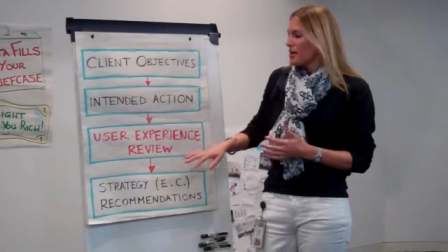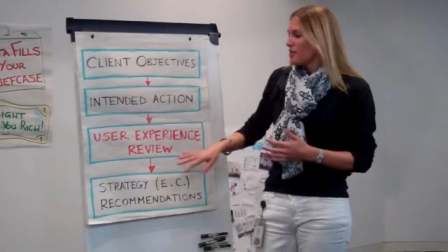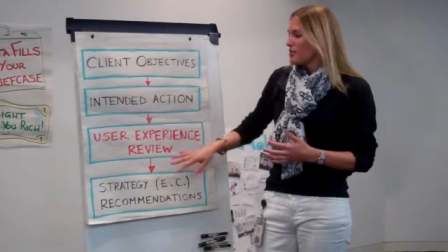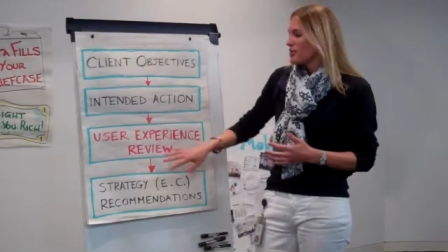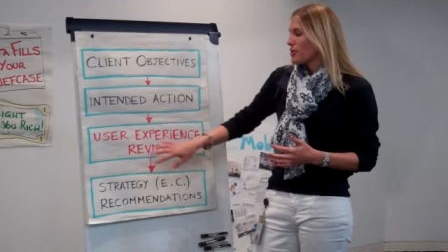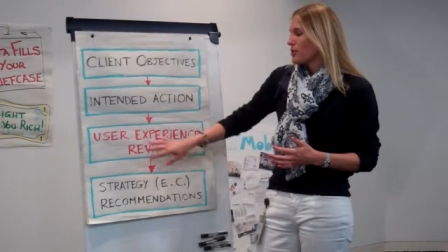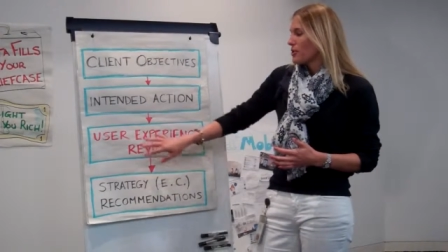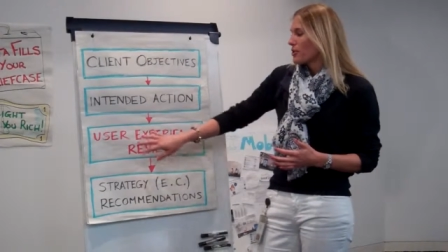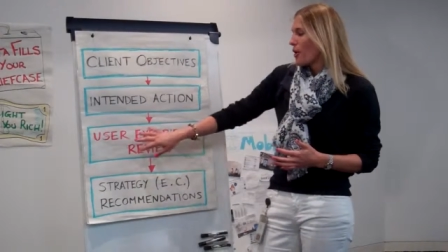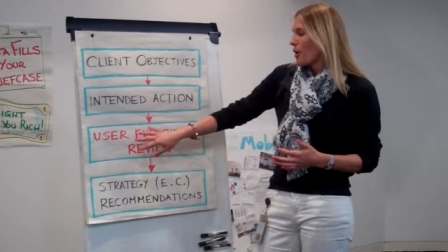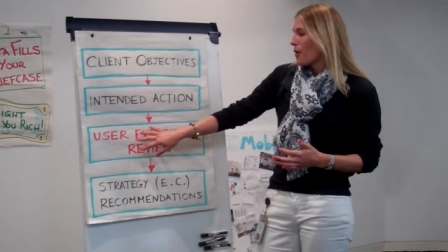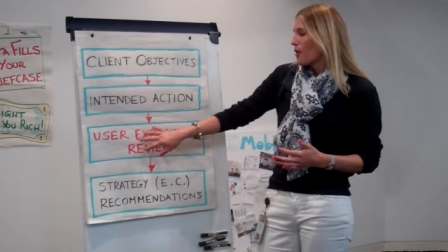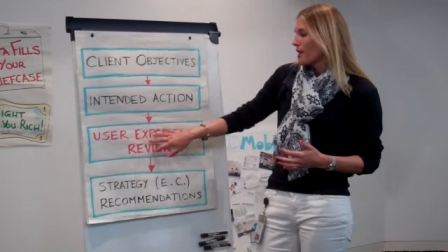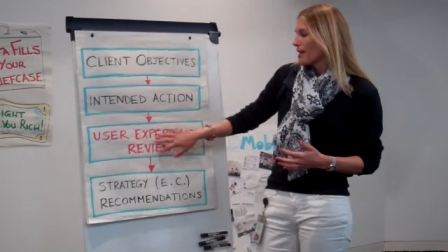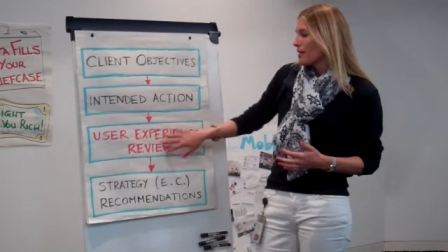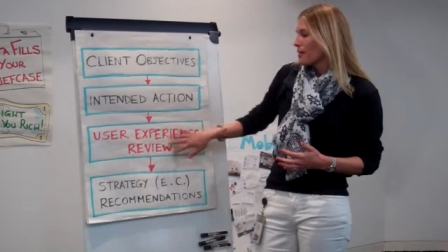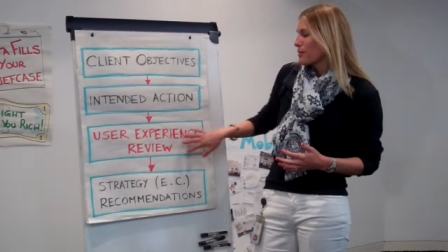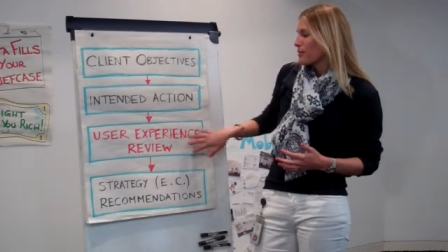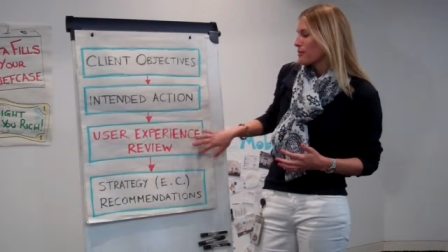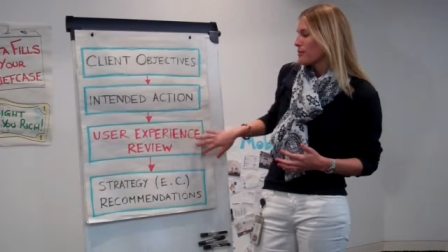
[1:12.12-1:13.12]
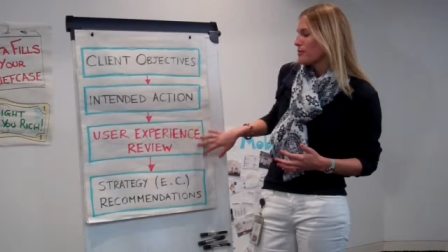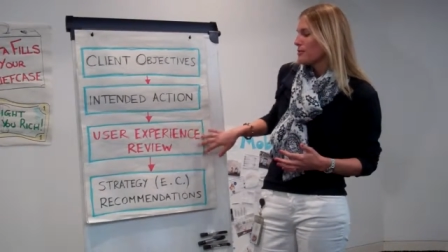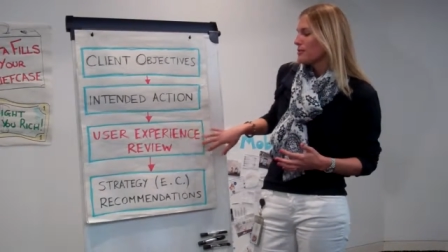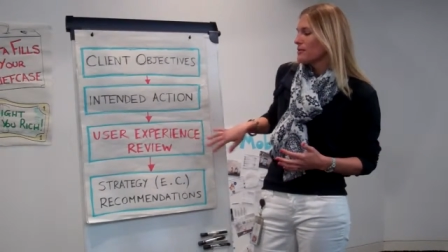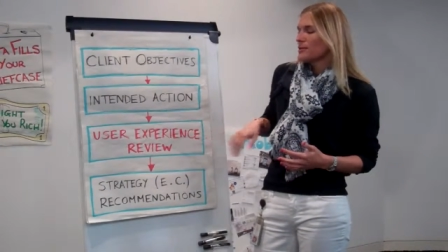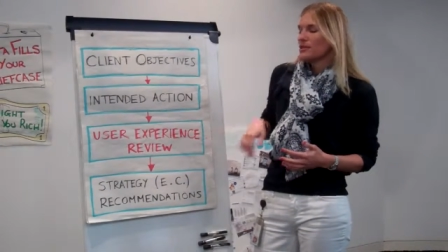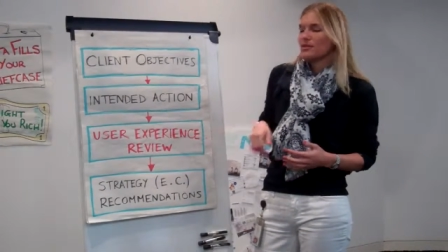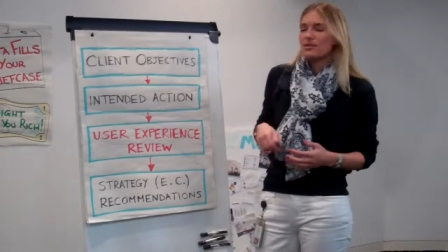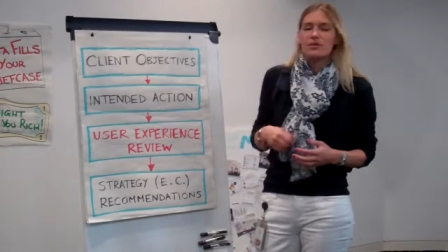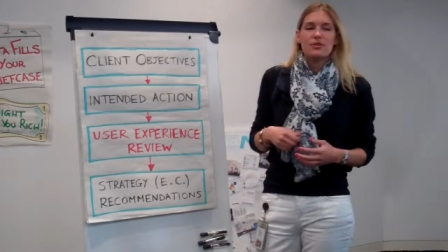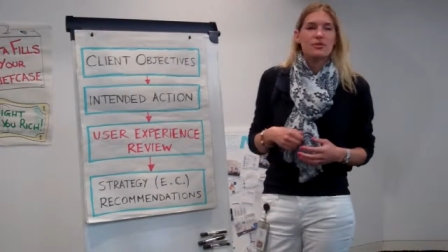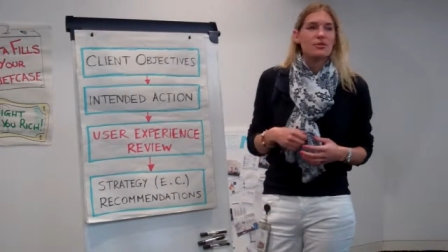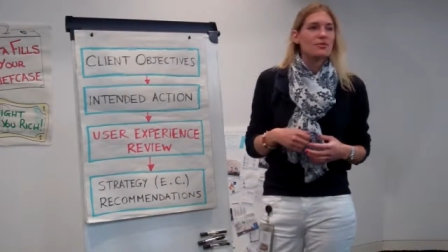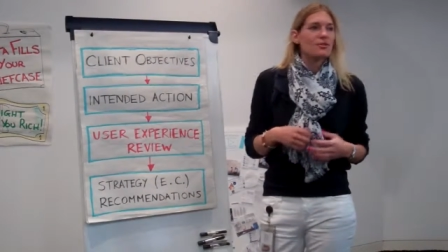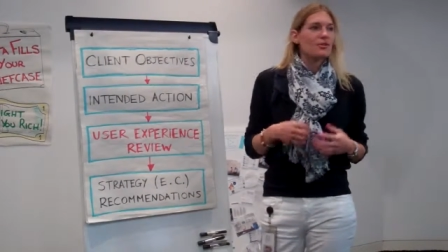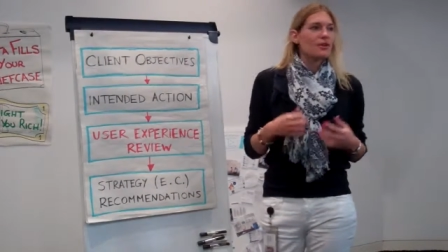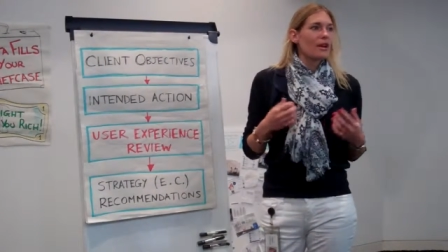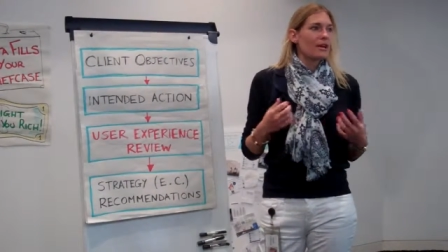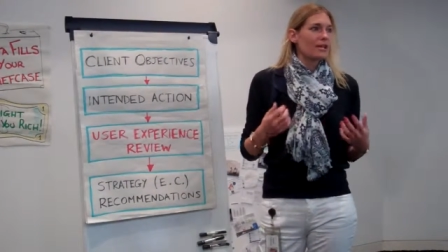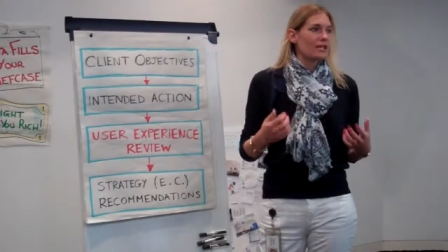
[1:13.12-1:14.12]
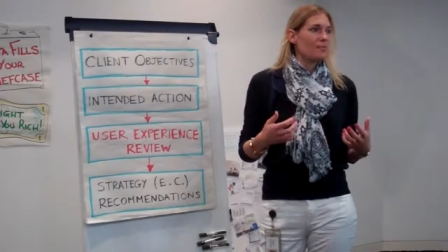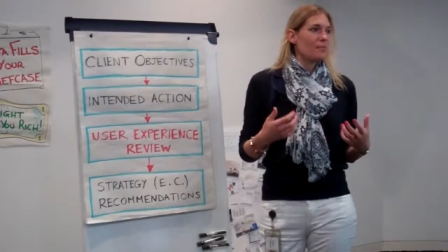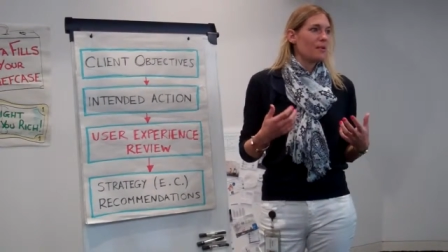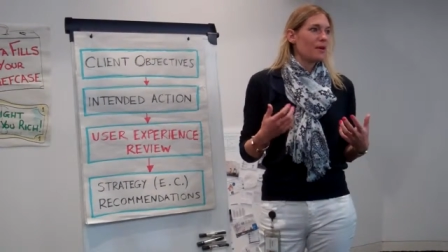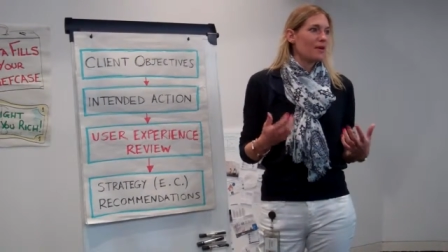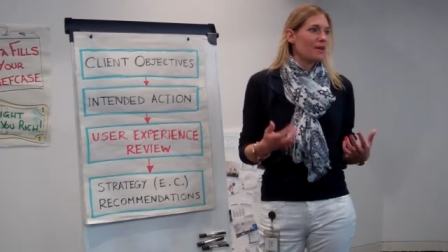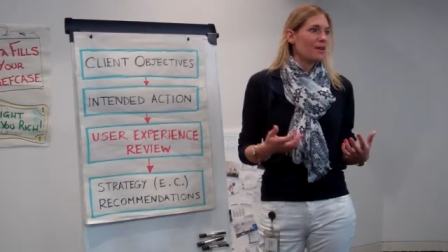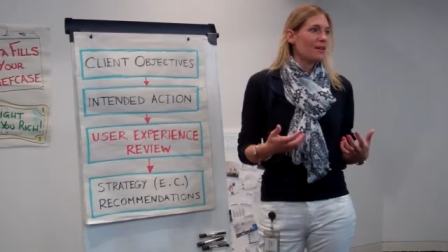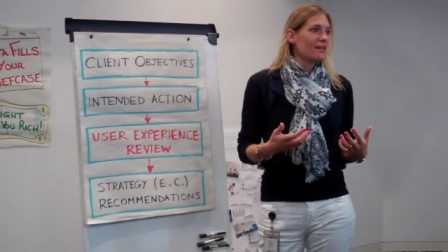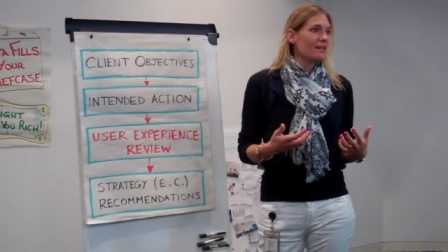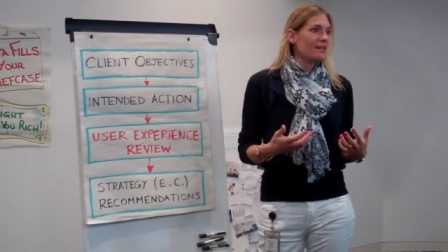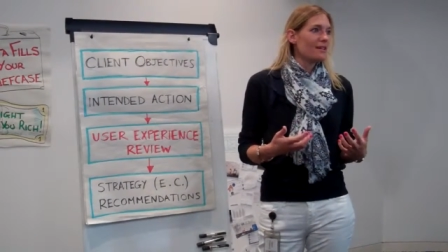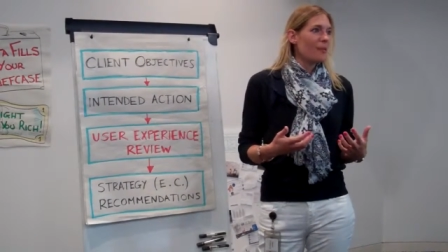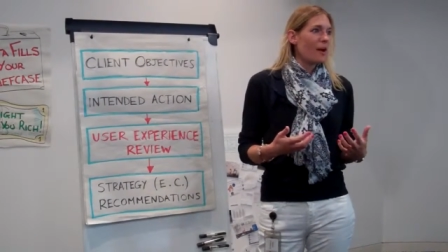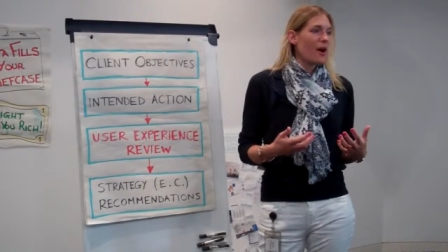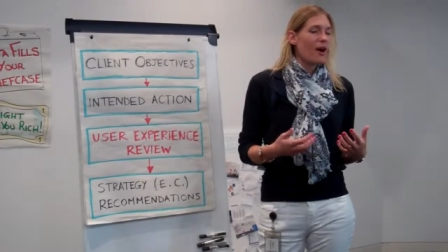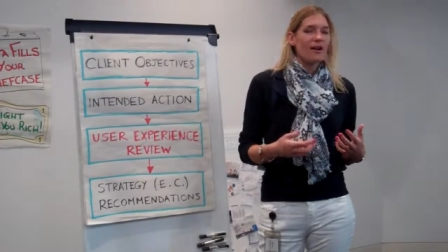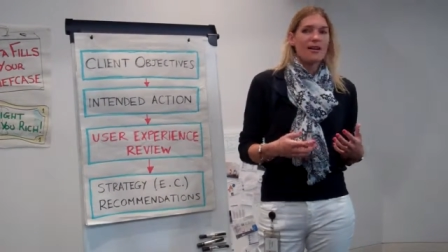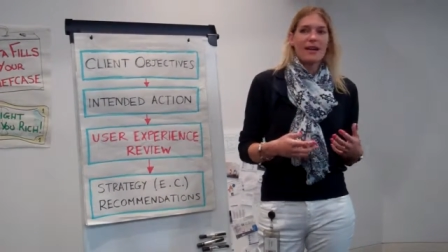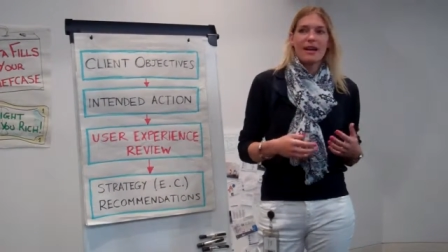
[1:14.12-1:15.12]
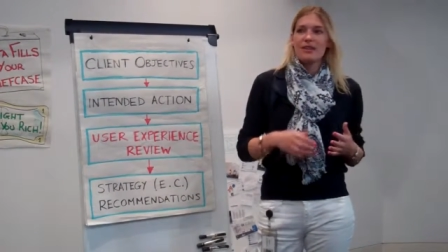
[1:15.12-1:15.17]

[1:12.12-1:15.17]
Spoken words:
So going through this user experience part